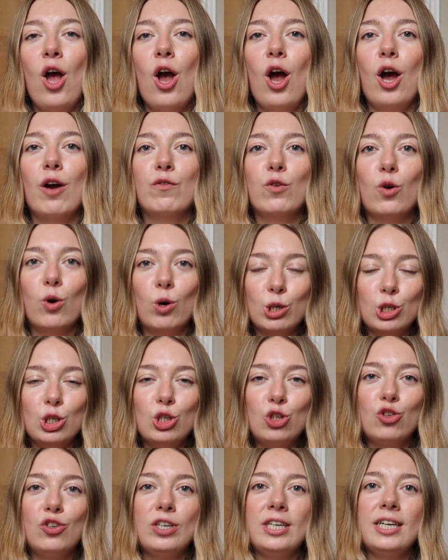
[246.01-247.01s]
of
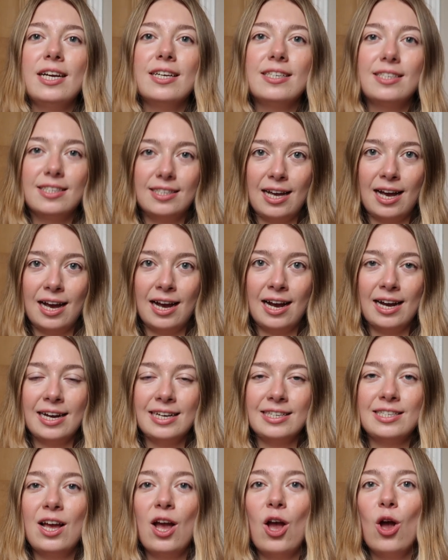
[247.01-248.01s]

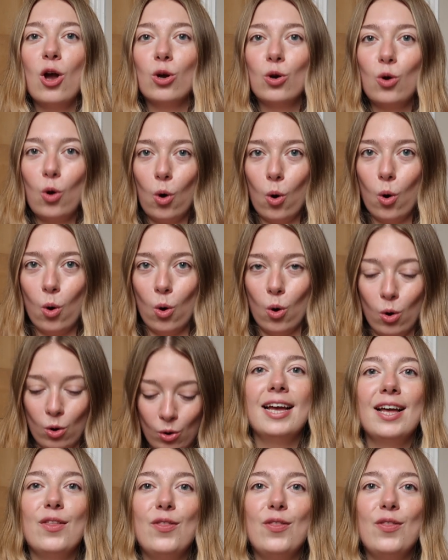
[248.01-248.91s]
countryside core.